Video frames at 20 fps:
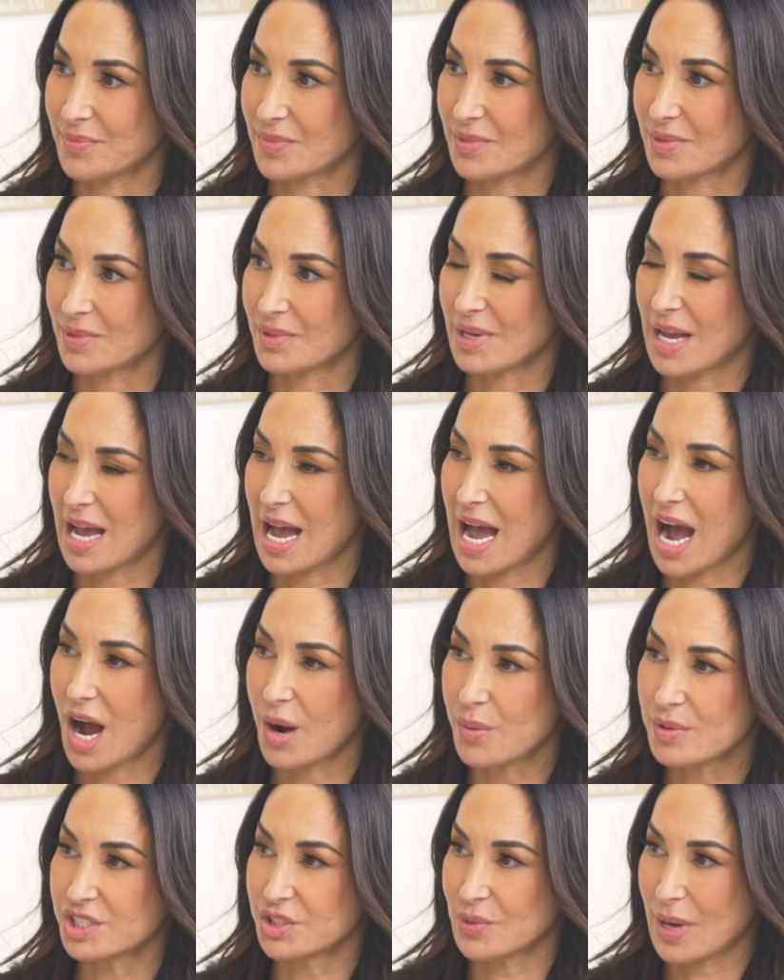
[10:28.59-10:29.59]
Mm.
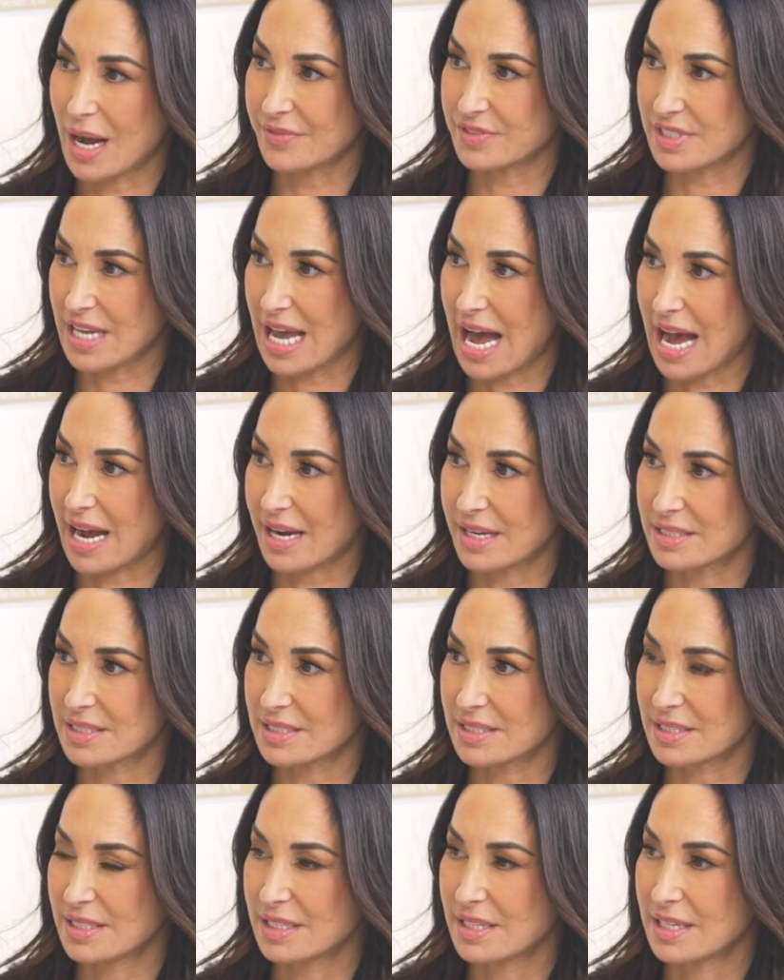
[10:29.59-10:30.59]
How would you have to
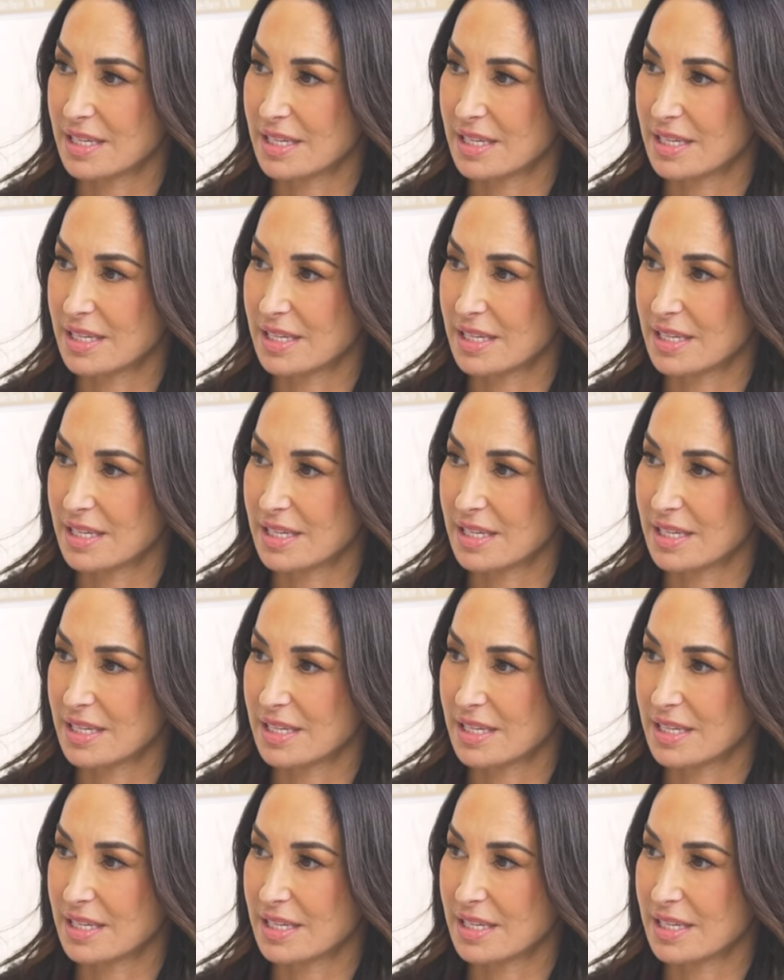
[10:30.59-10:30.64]
act?